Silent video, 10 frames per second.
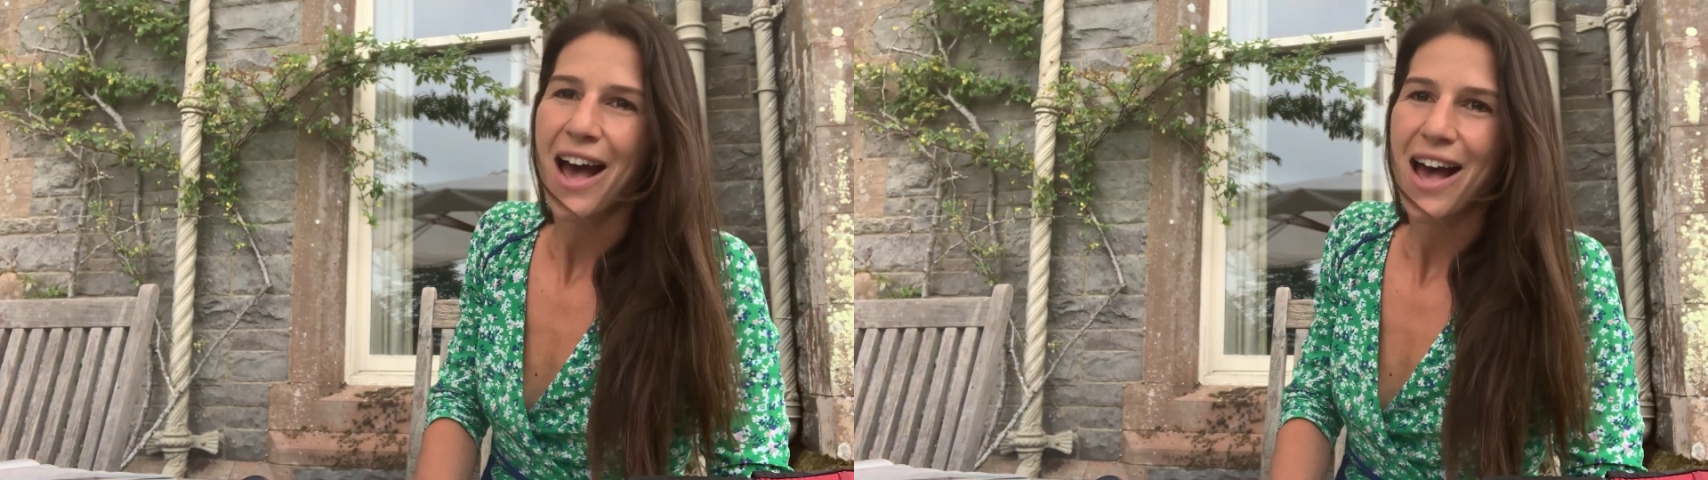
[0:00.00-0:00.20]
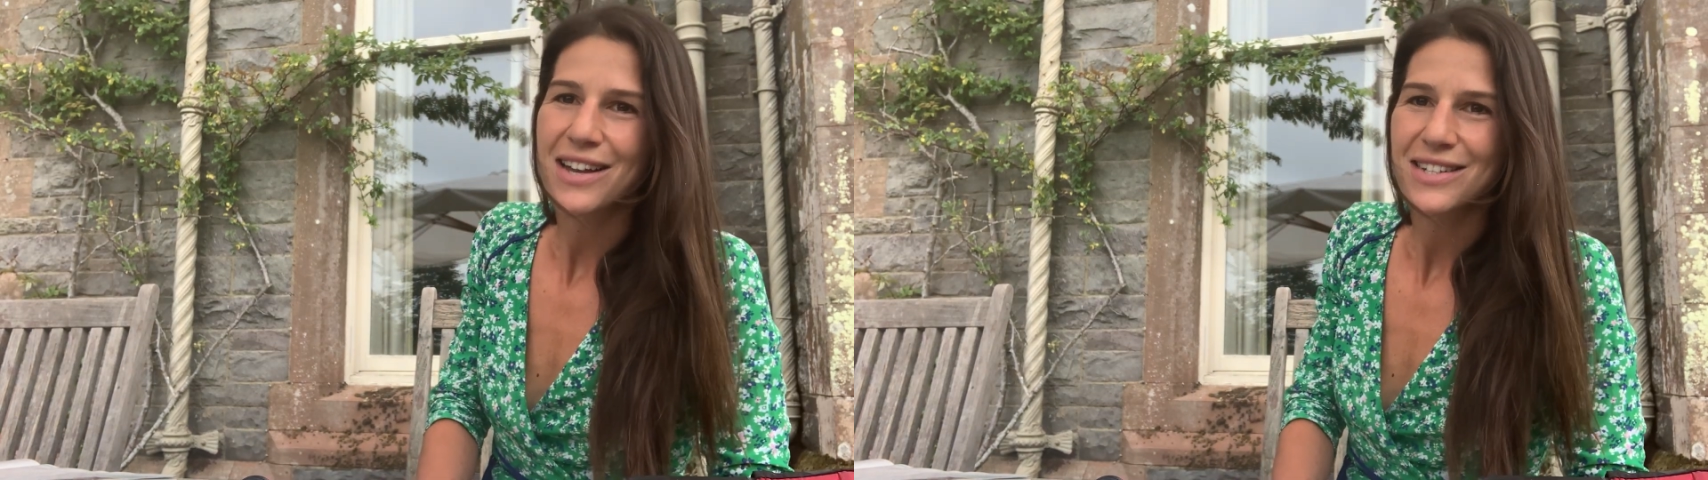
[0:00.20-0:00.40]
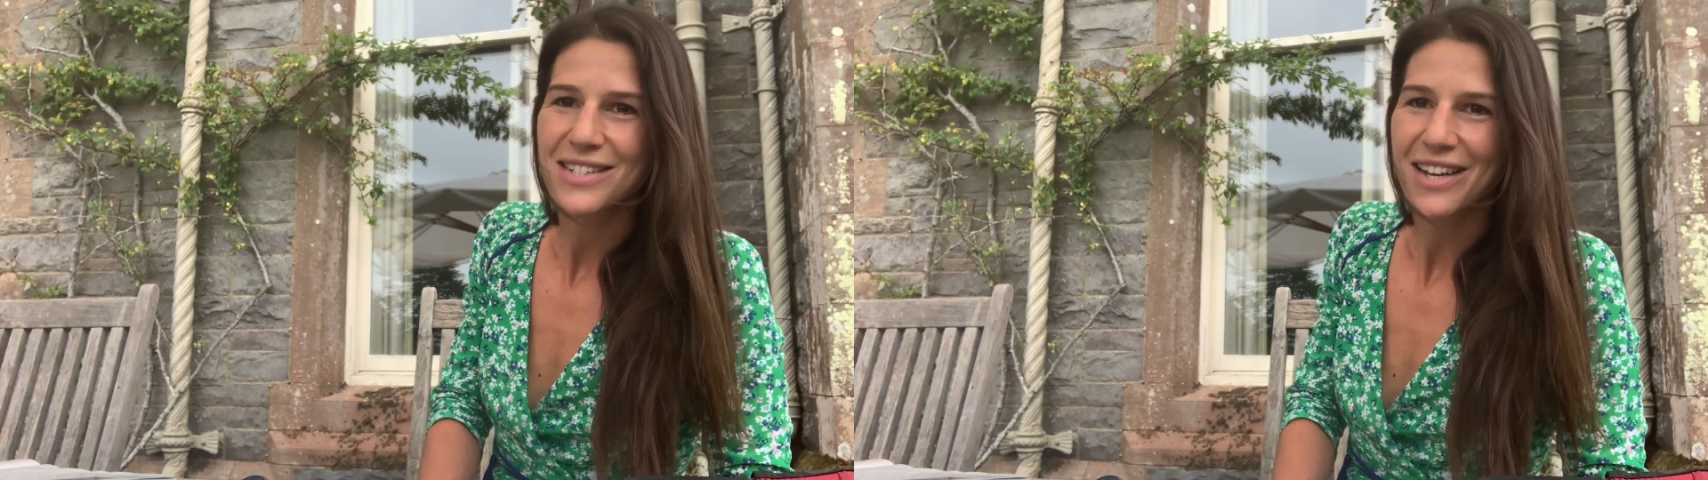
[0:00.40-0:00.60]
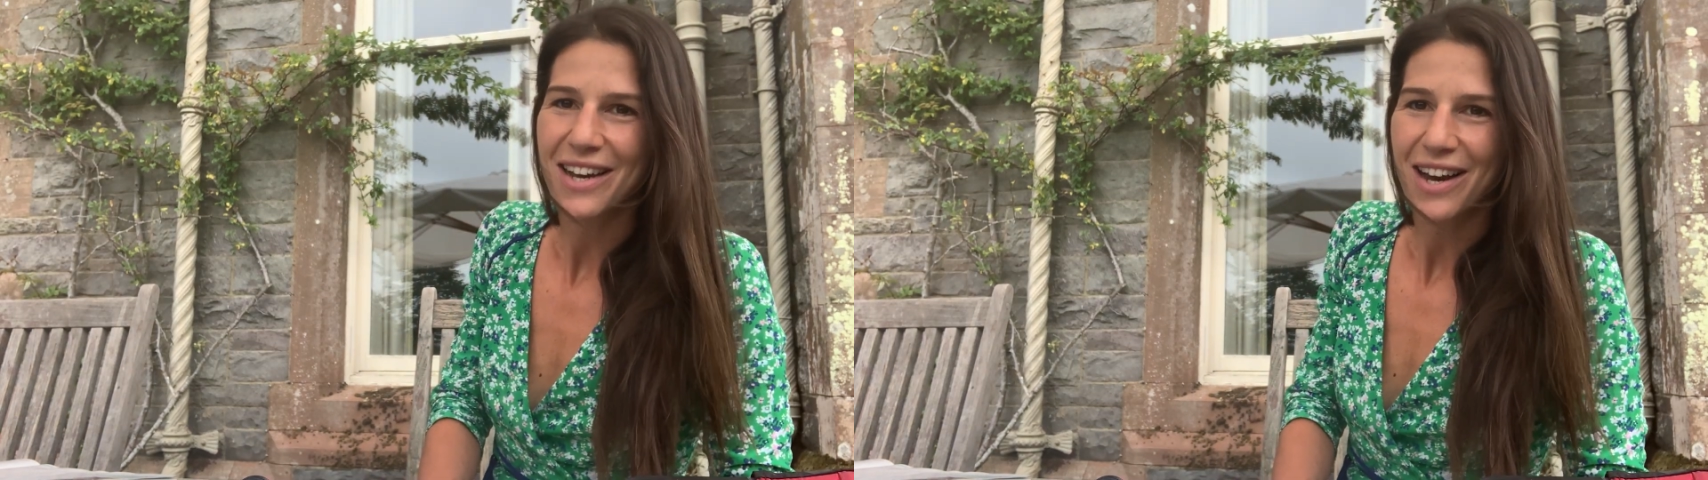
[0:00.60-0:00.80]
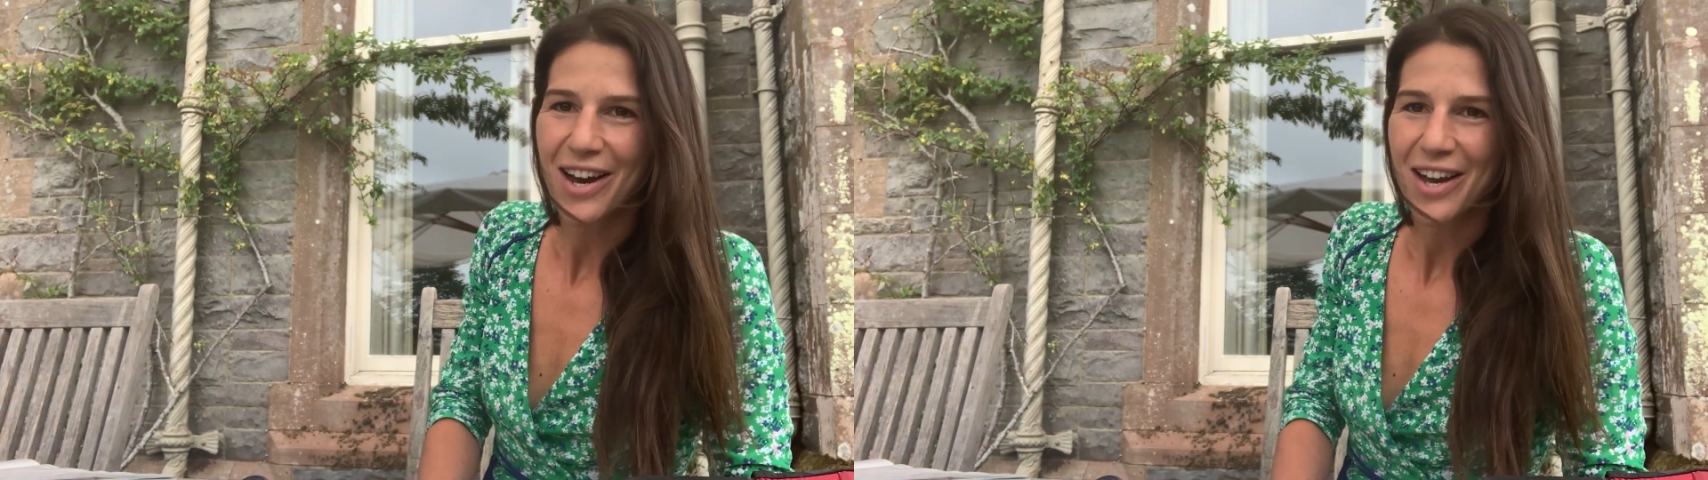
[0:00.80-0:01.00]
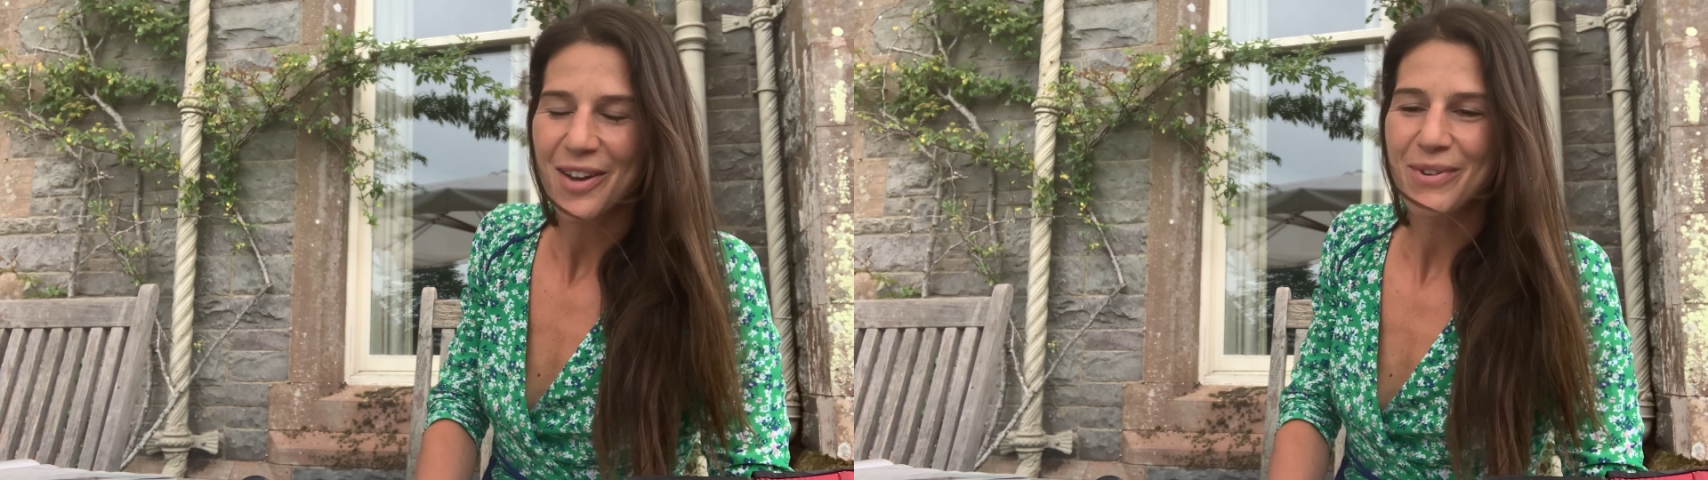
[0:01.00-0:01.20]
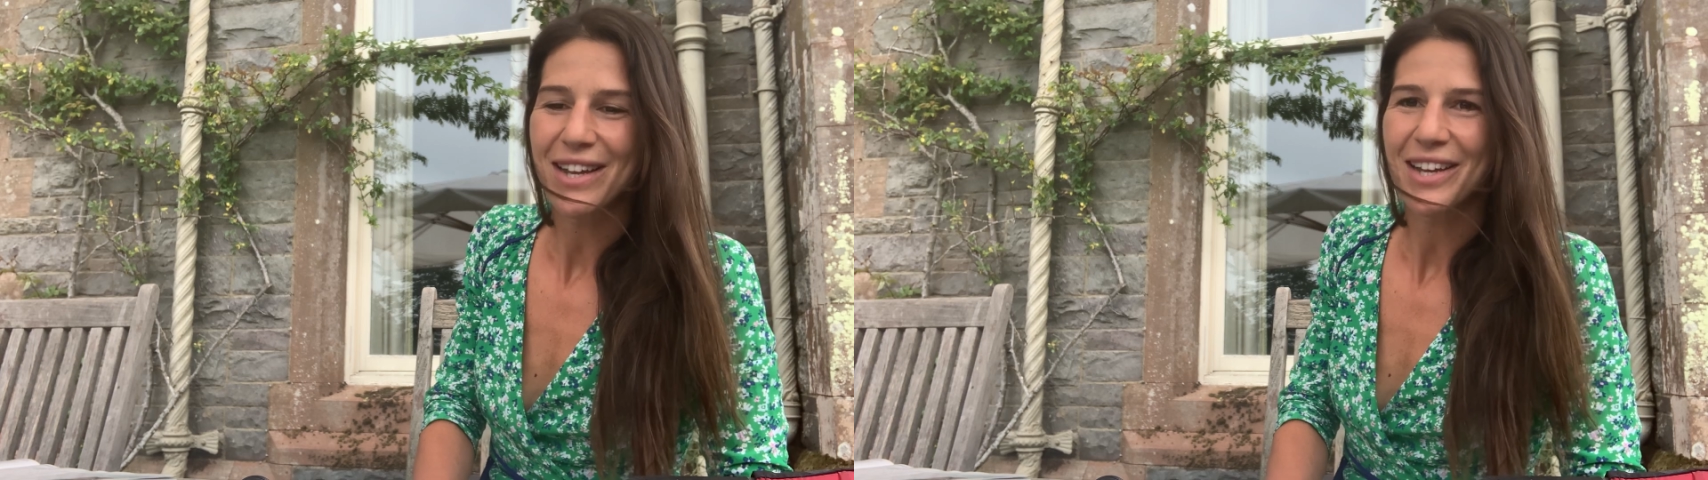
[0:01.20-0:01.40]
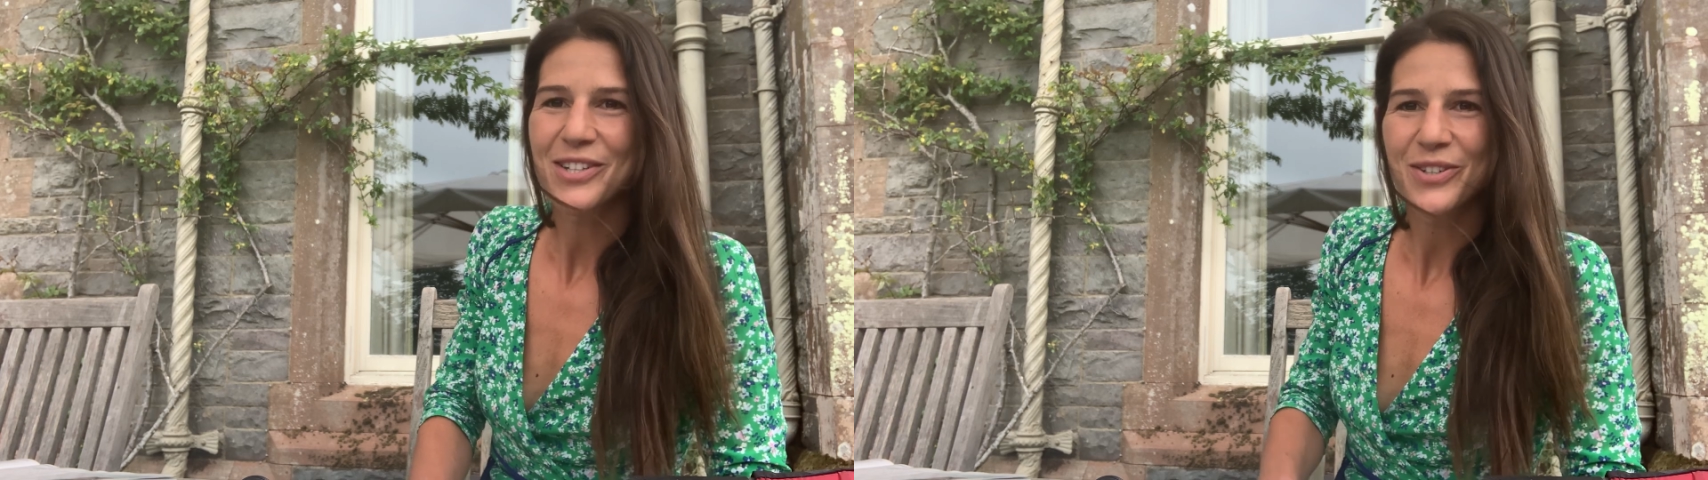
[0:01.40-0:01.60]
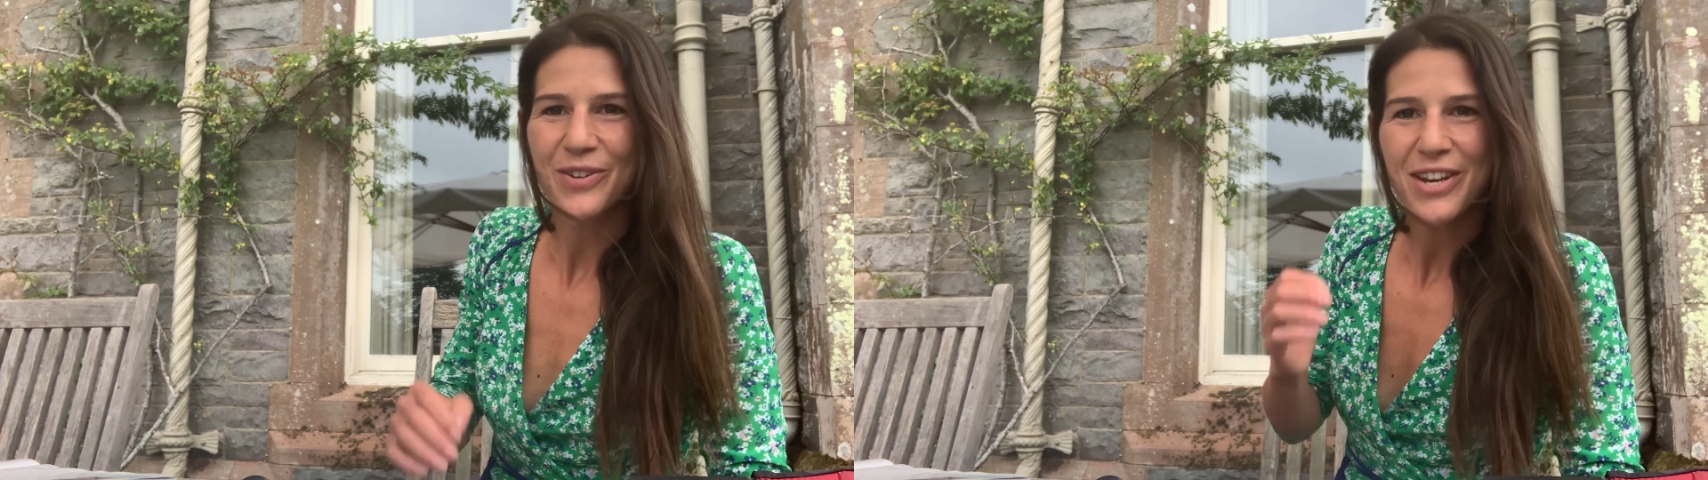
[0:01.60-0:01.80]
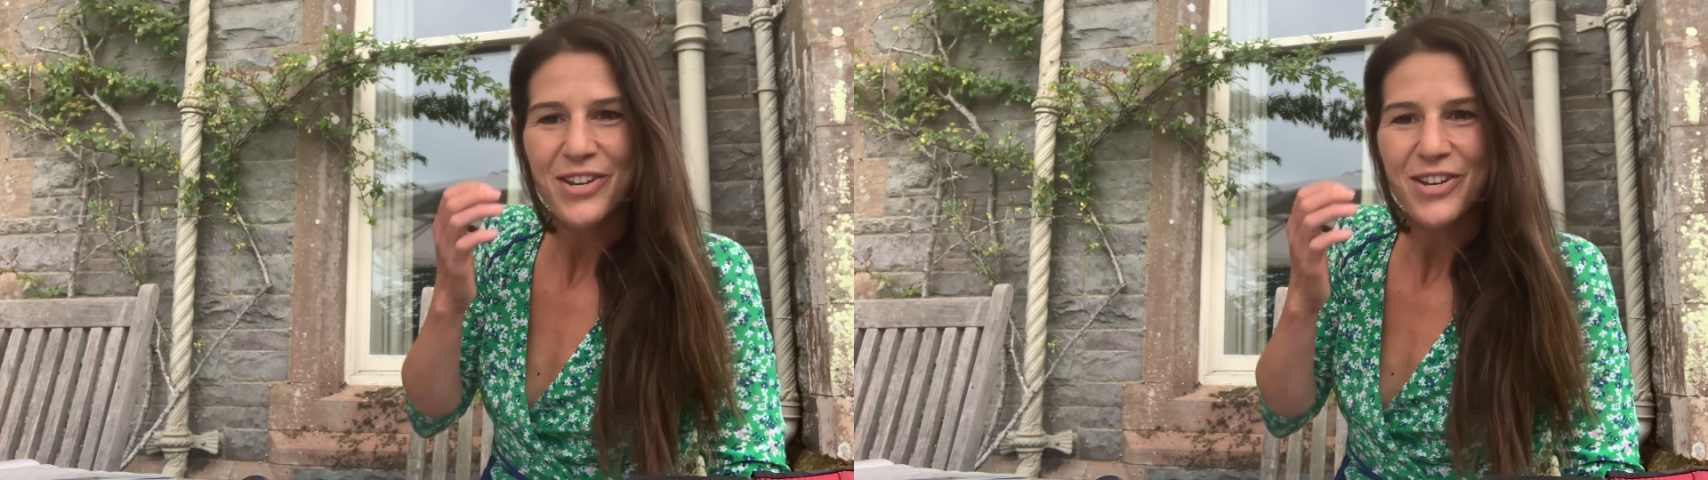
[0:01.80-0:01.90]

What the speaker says: and I would like to